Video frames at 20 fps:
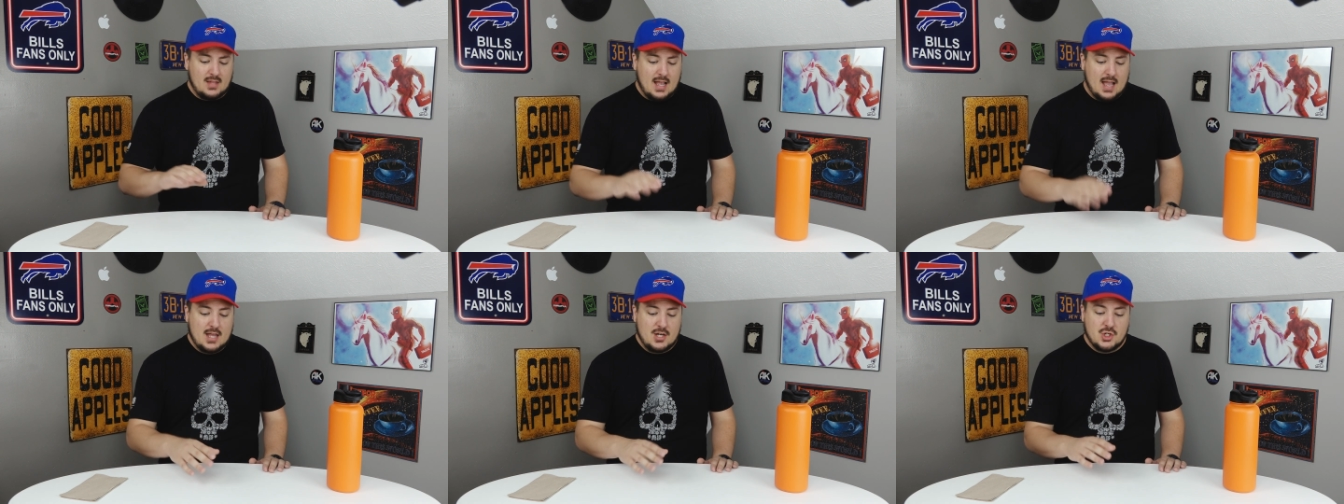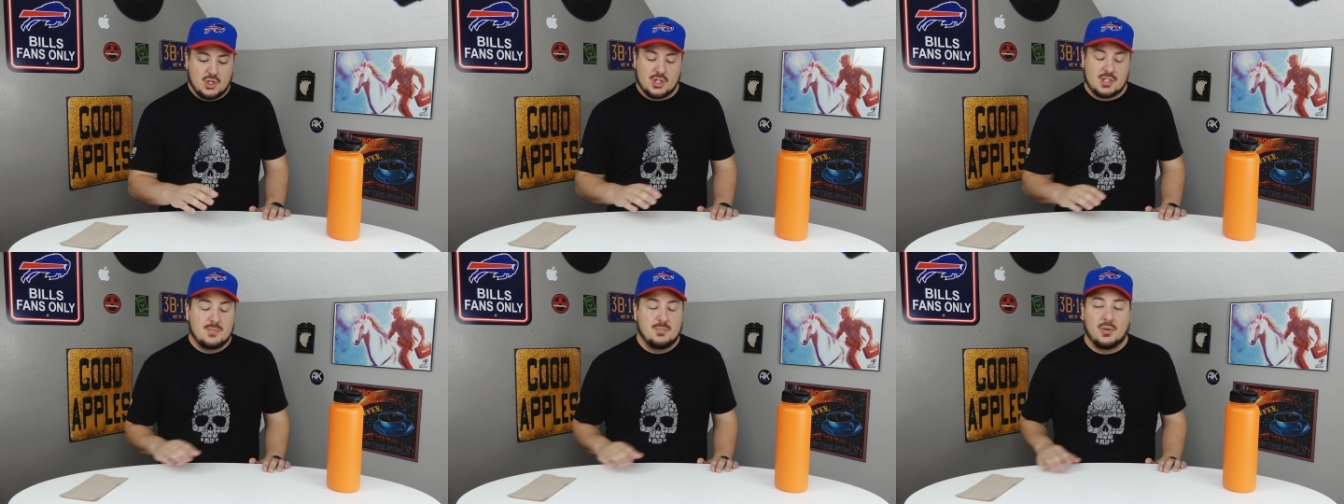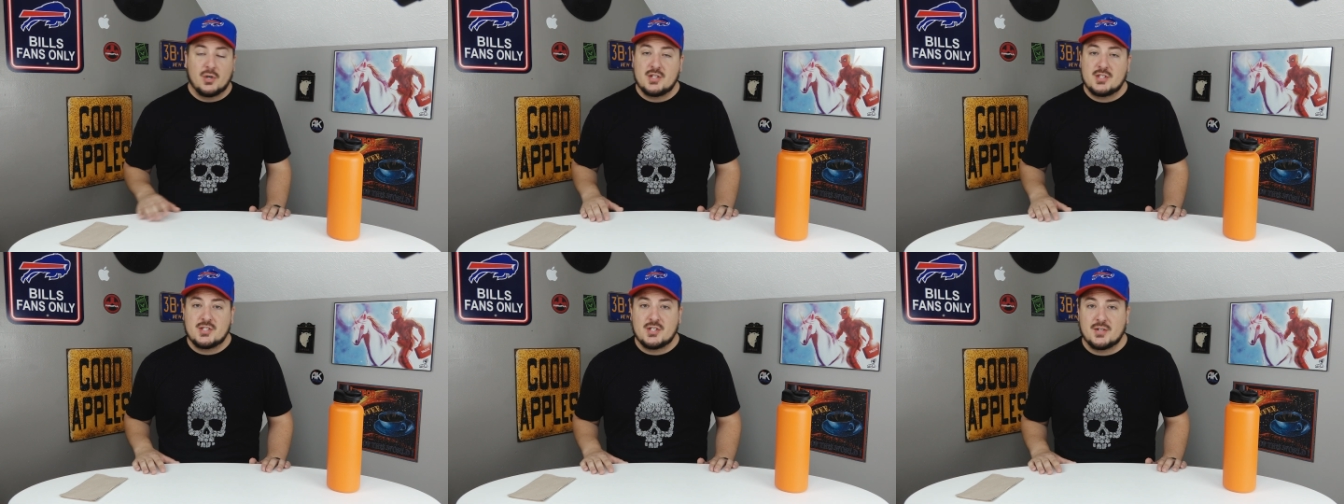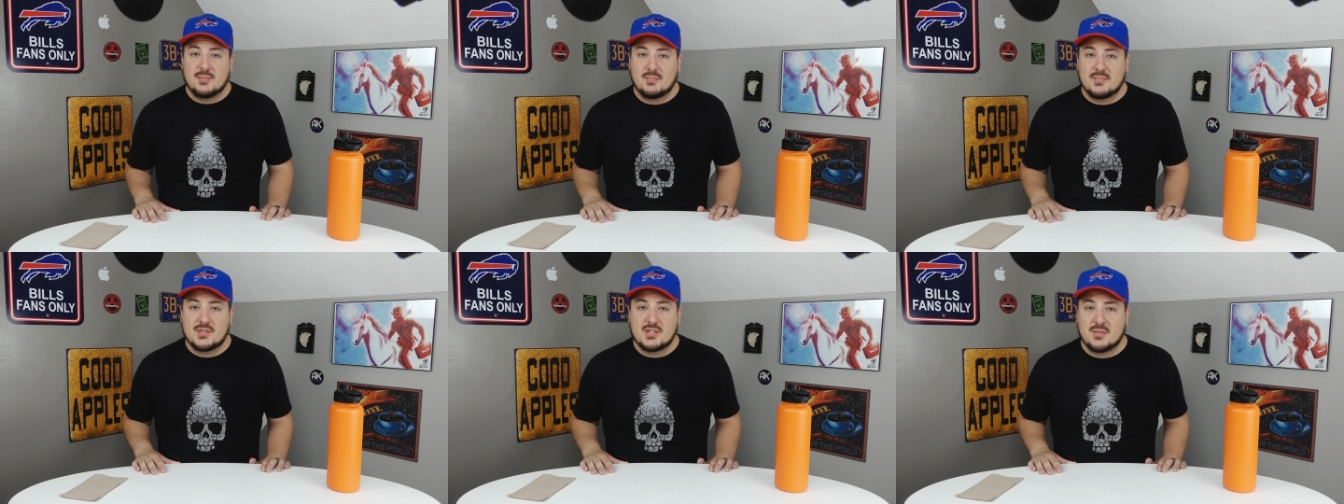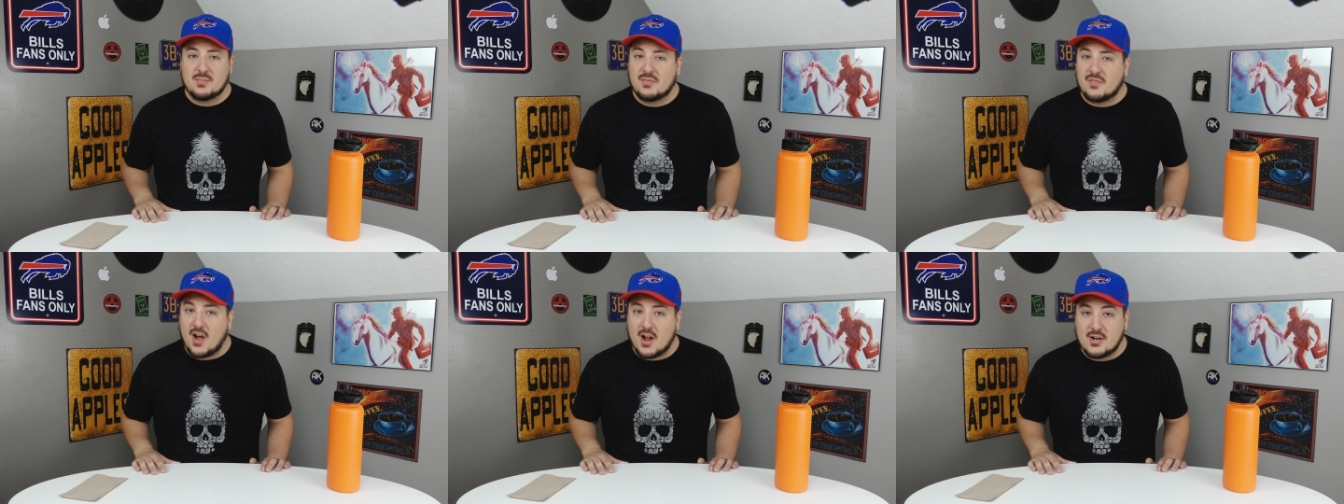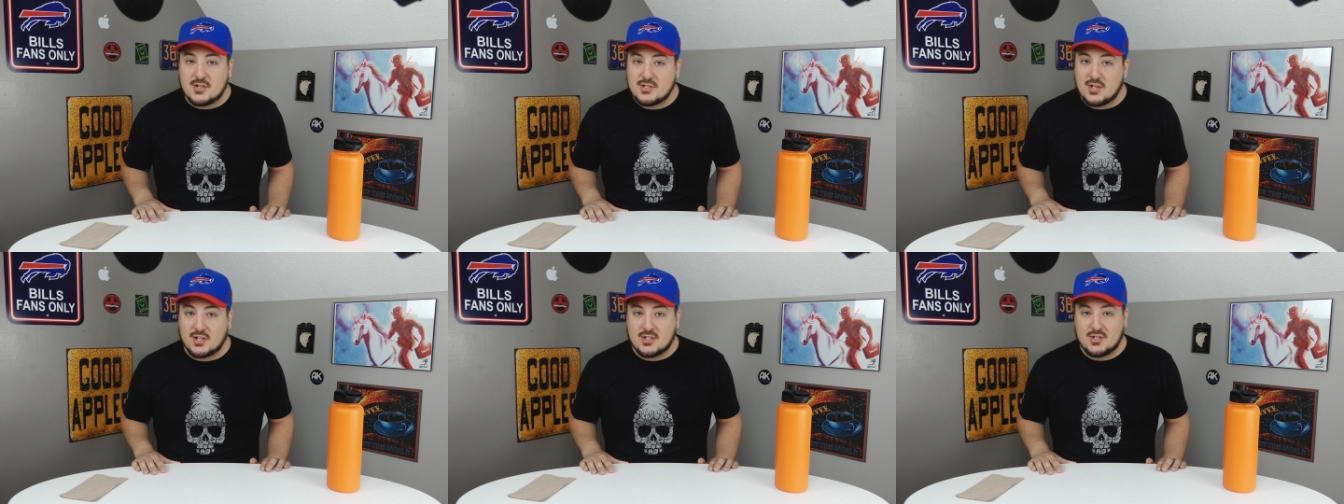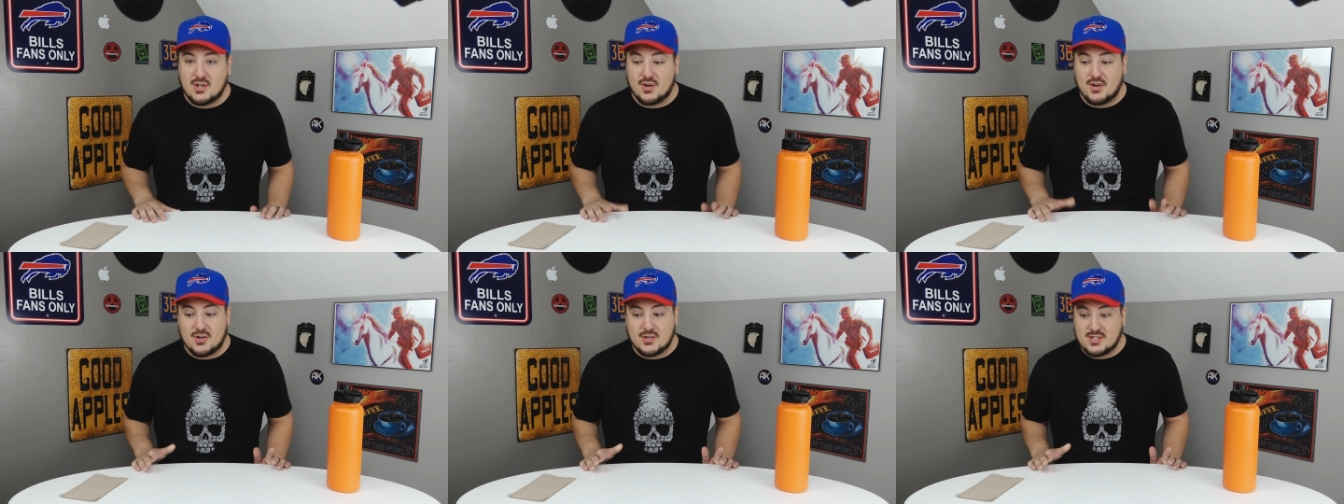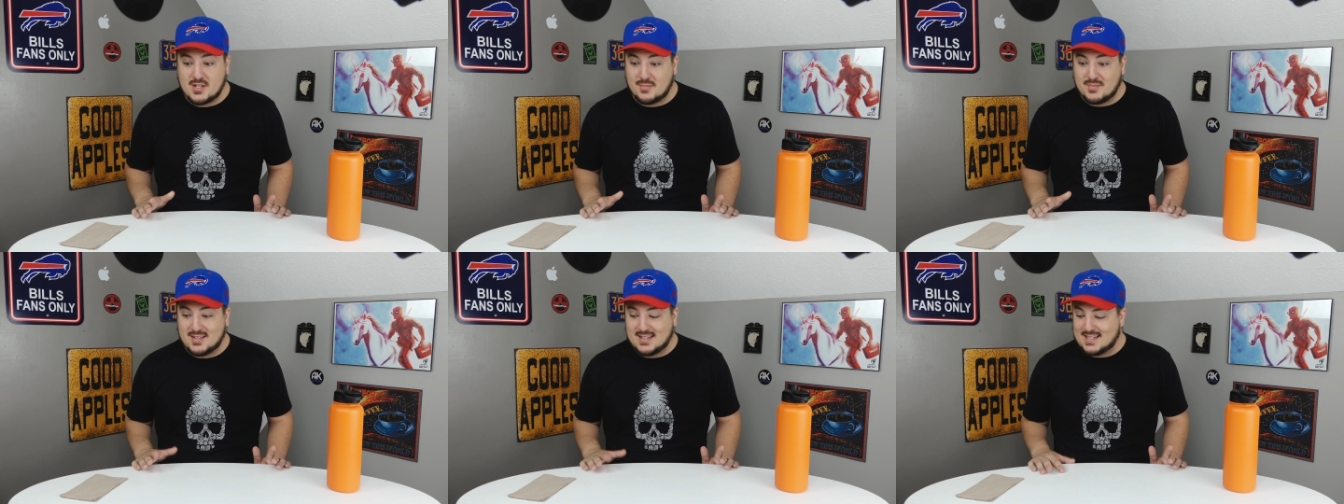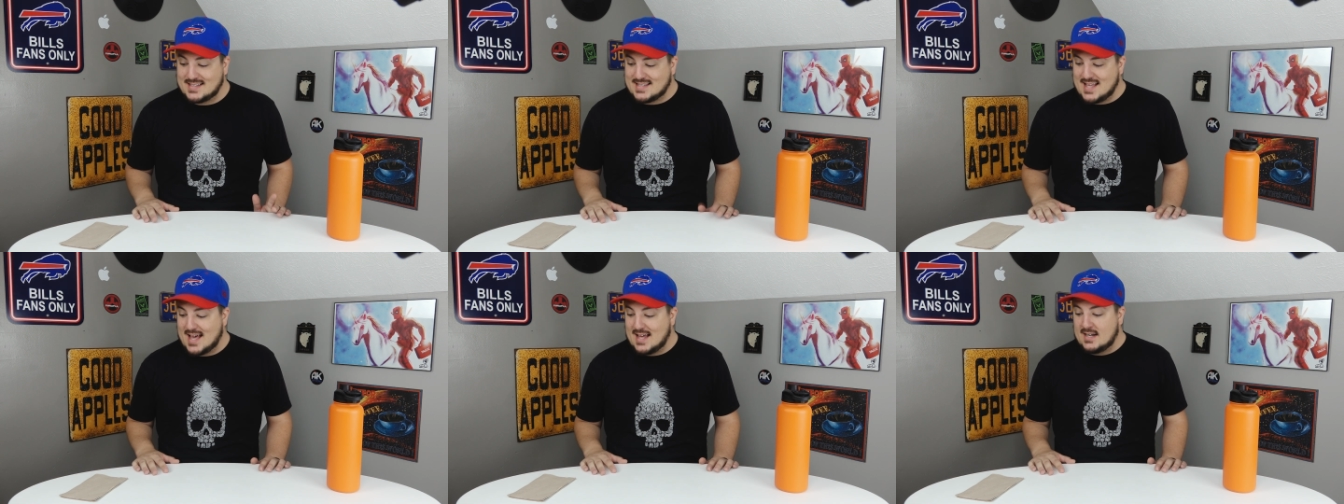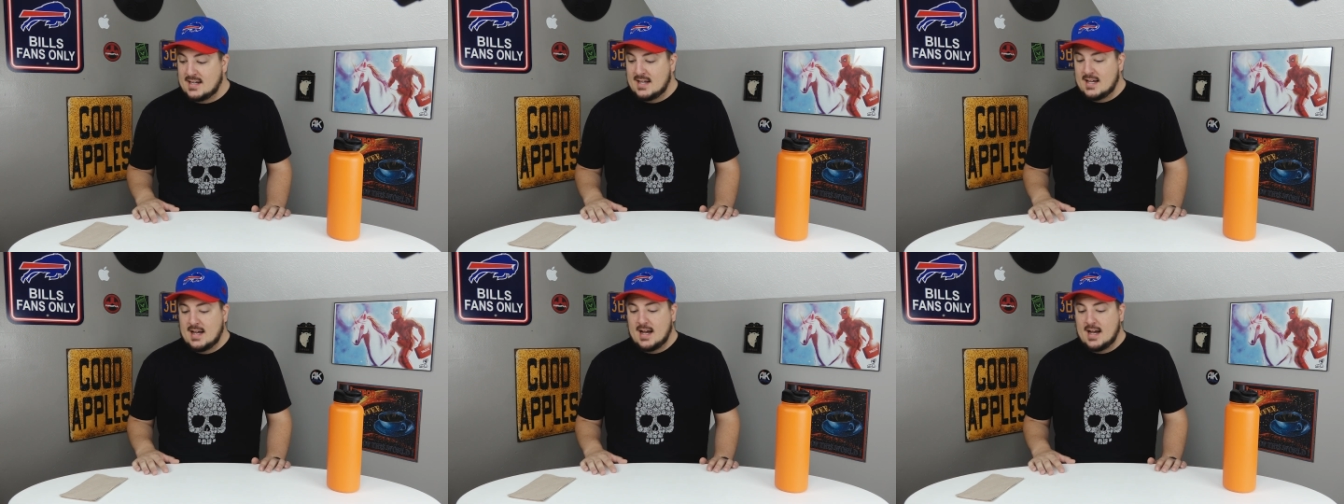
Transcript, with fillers: and just put some some fire sauce on it or something like that.